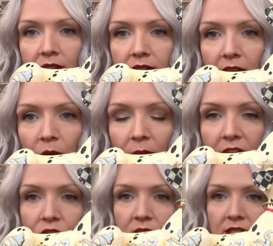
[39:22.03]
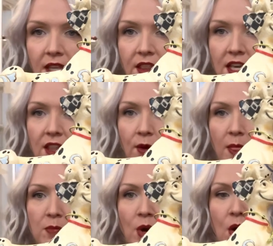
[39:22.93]
Dalmatians. I think they're in
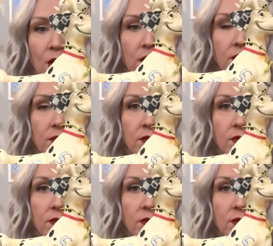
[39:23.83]
the barn,